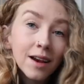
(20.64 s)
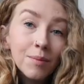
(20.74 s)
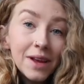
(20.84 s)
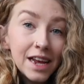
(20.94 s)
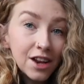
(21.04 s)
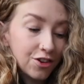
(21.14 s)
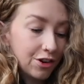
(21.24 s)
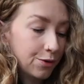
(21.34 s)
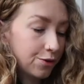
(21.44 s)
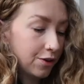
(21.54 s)
going to be
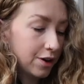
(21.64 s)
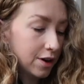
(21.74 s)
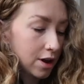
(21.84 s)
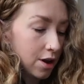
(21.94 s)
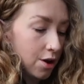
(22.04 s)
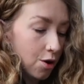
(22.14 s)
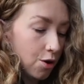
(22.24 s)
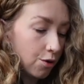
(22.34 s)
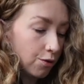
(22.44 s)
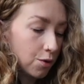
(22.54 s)
children
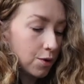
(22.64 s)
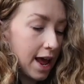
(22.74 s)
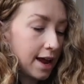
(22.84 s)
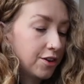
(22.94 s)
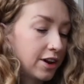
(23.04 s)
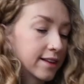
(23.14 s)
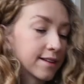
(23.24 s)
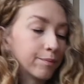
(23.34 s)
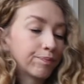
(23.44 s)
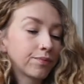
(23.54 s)
of all ages